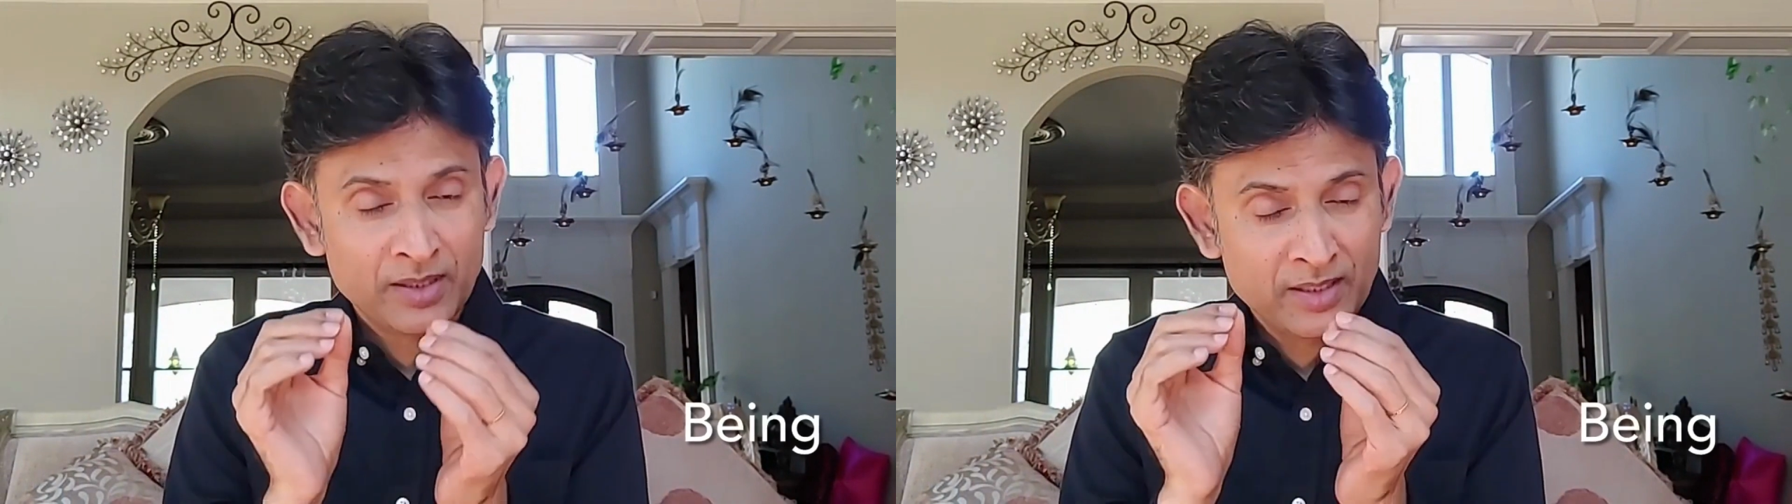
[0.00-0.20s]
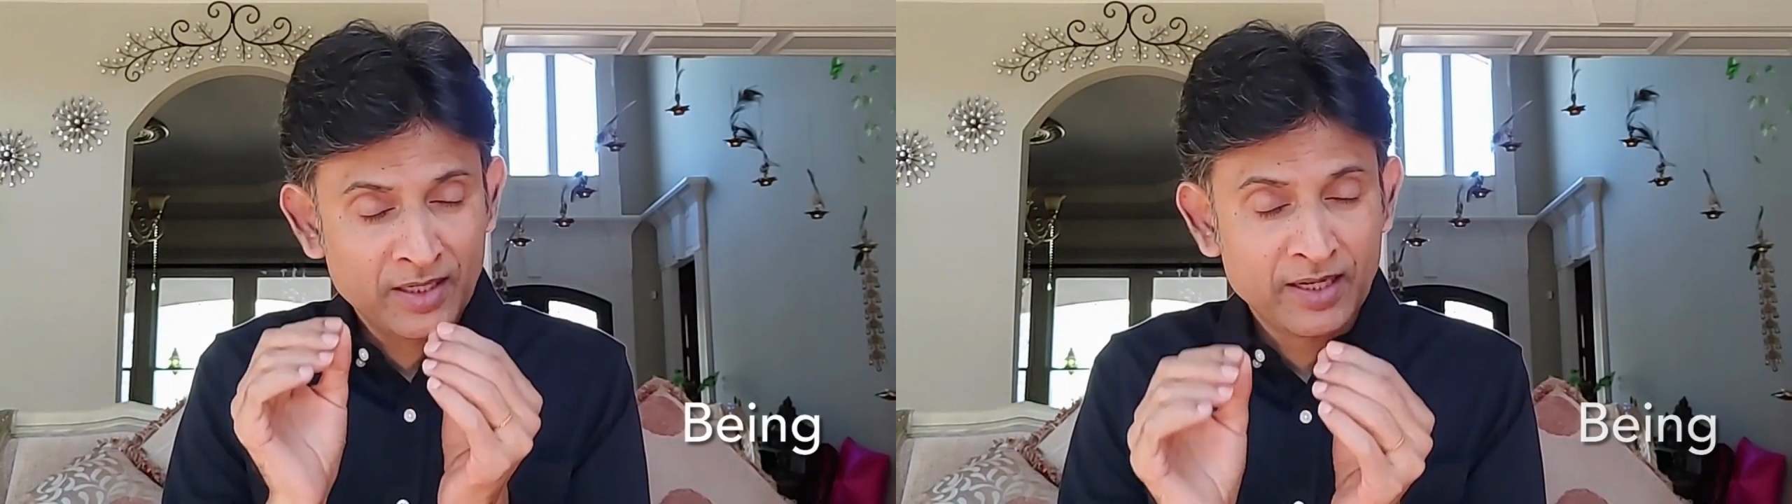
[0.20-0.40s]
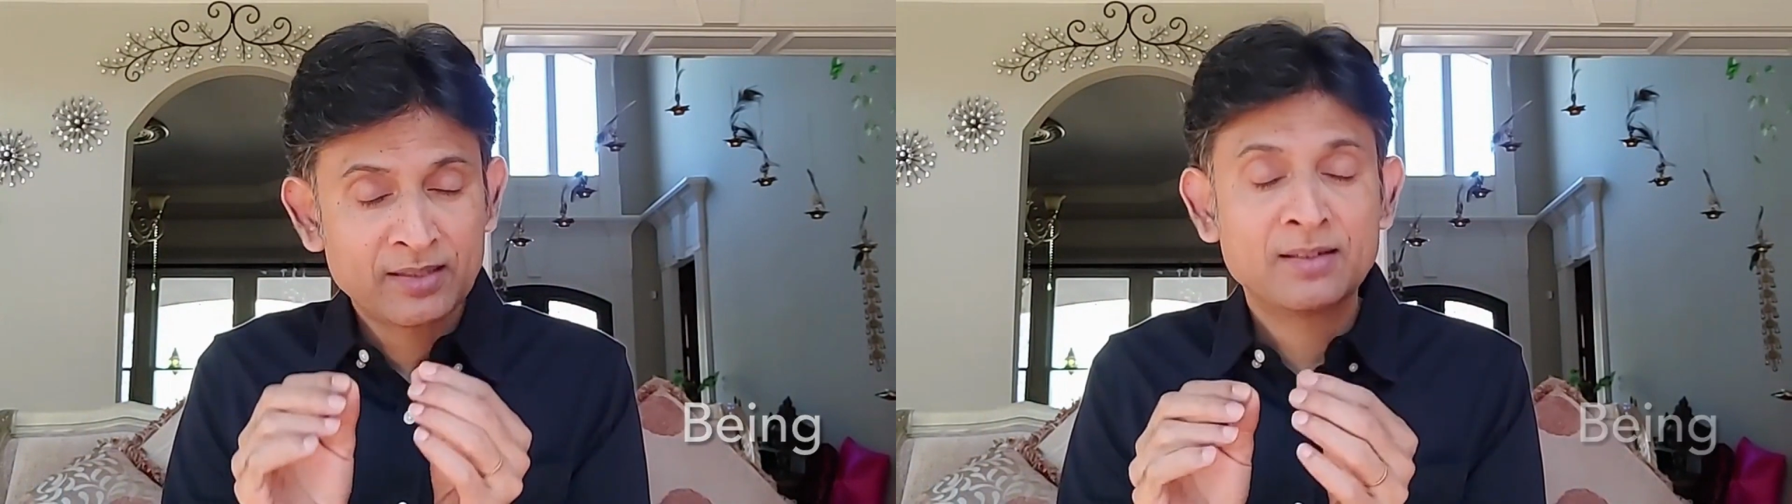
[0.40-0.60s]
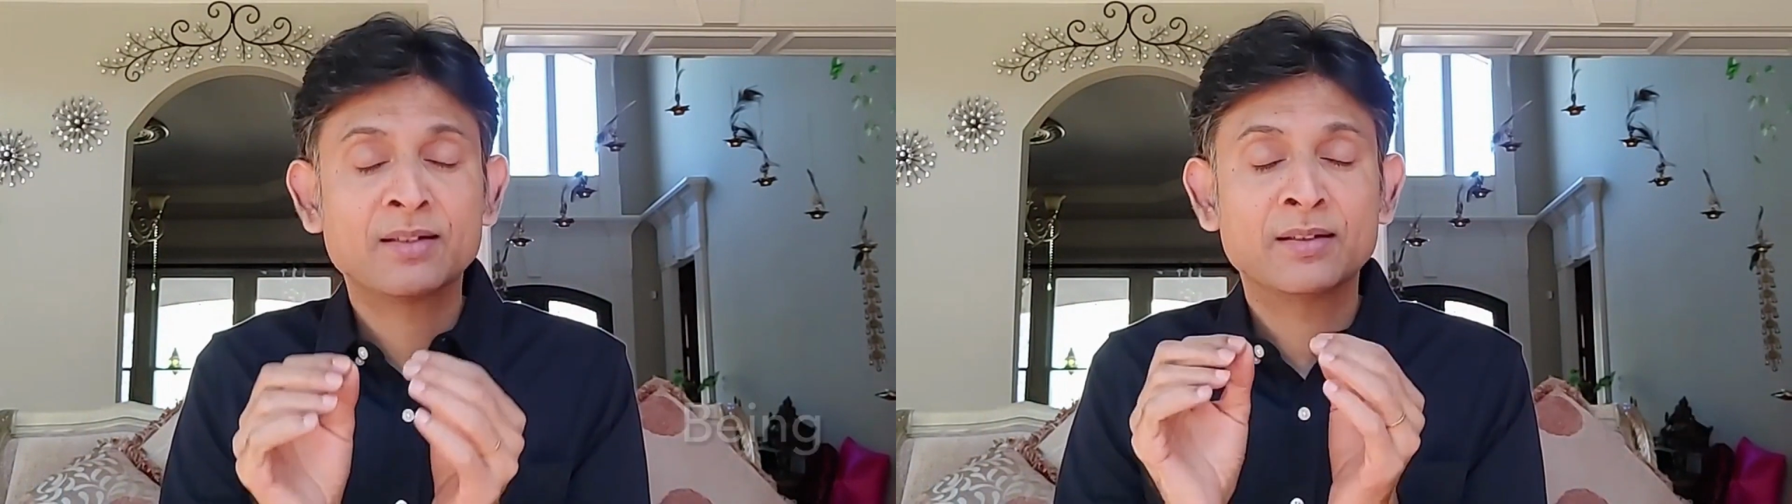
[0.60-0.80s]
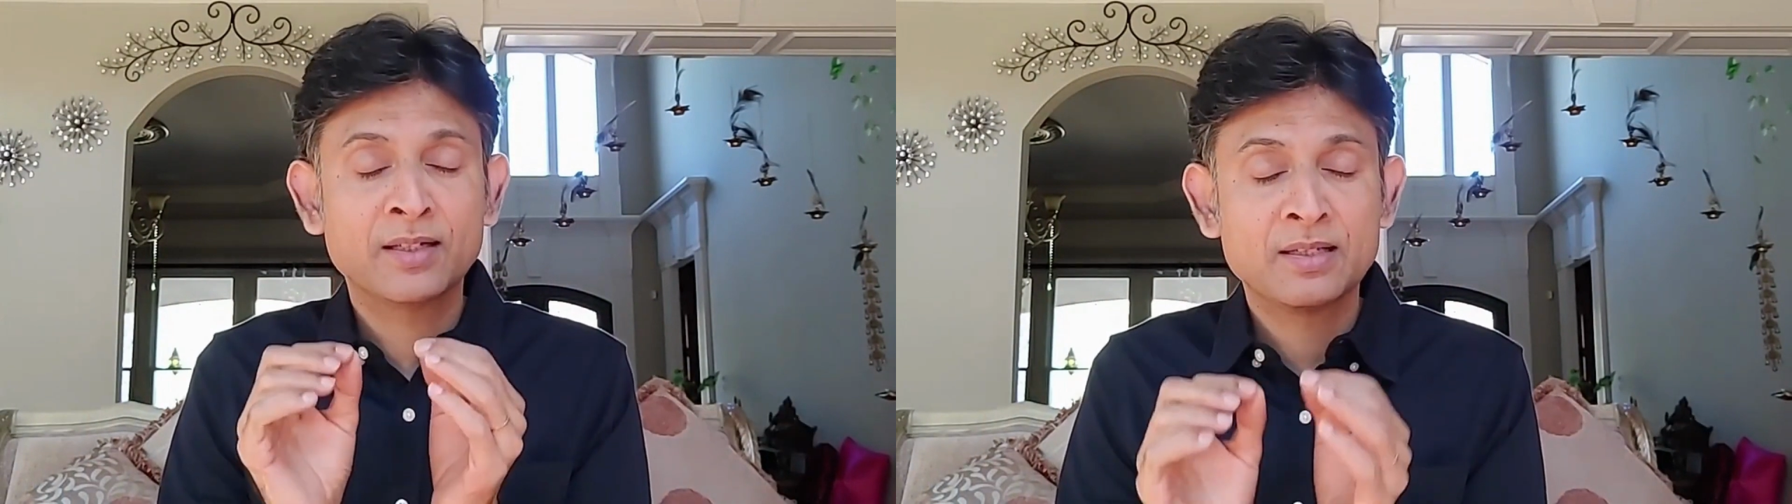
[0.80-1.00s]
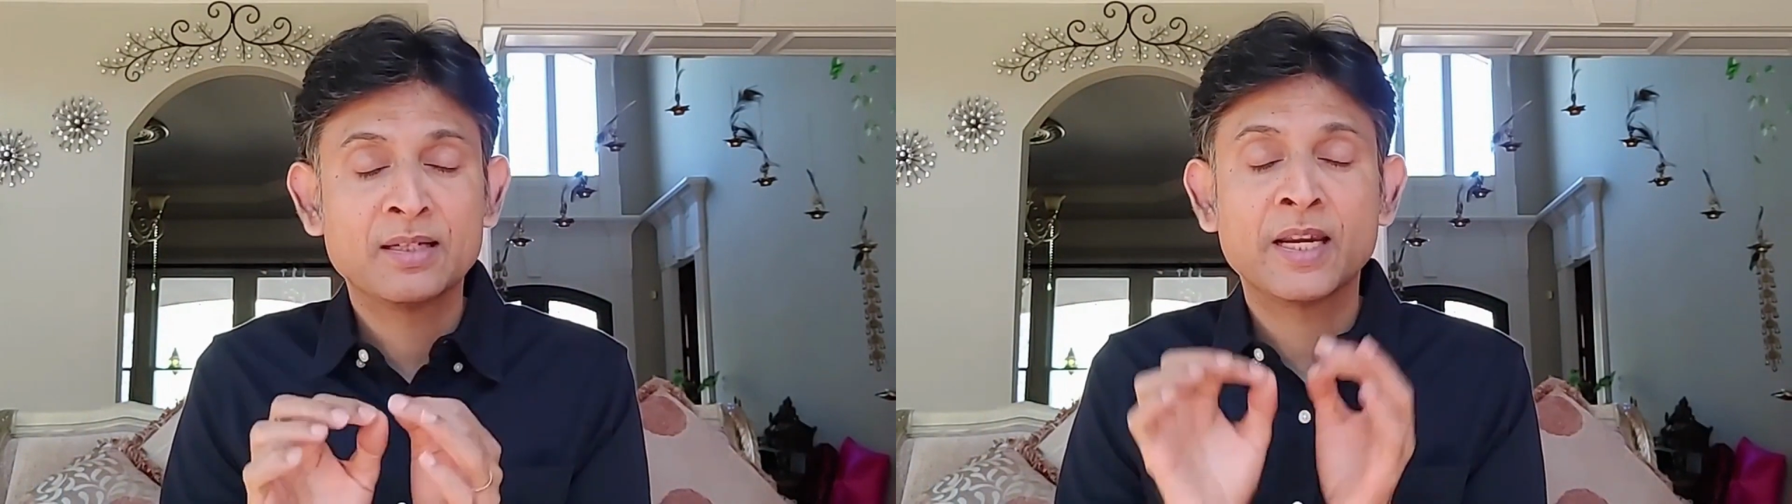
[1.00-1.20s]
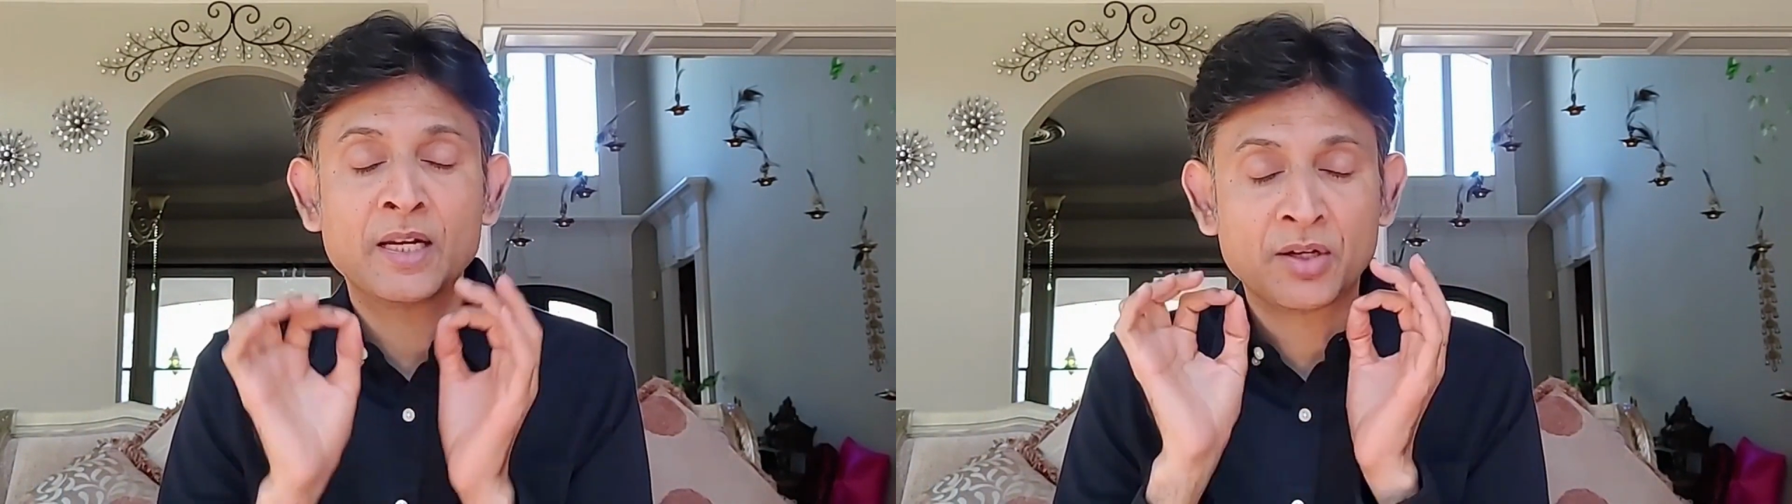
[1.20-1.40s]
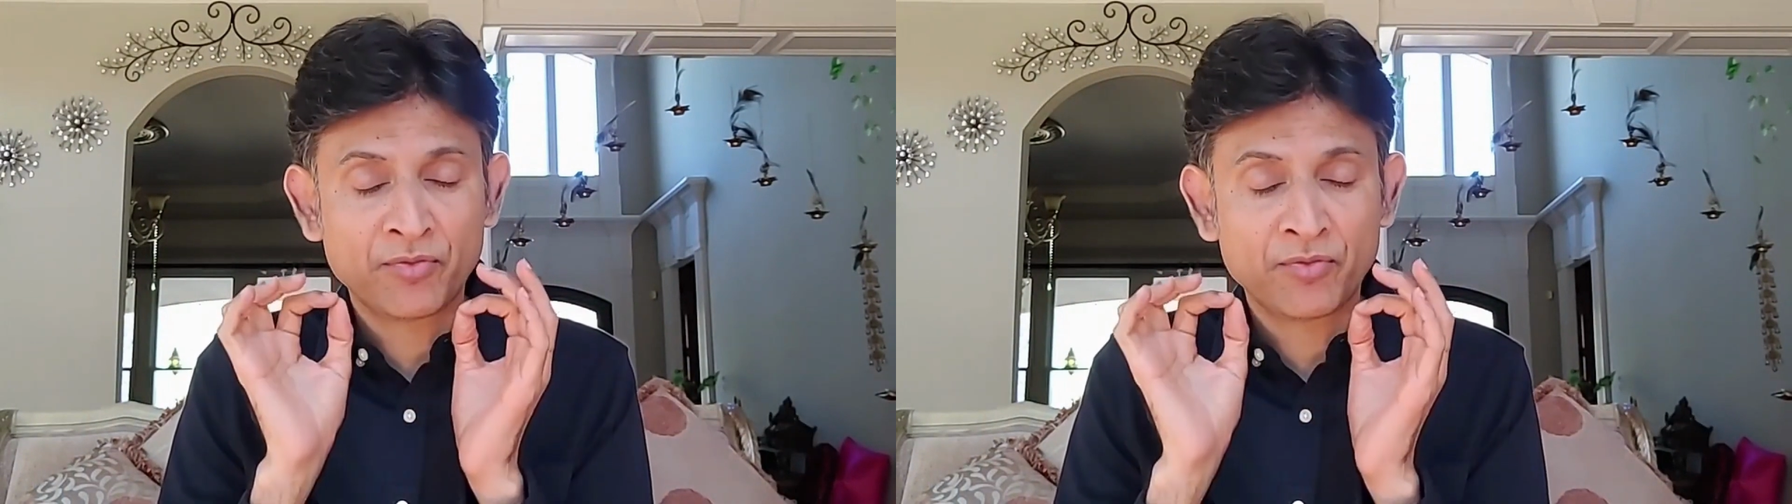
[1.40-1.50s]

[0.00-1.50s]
Just that state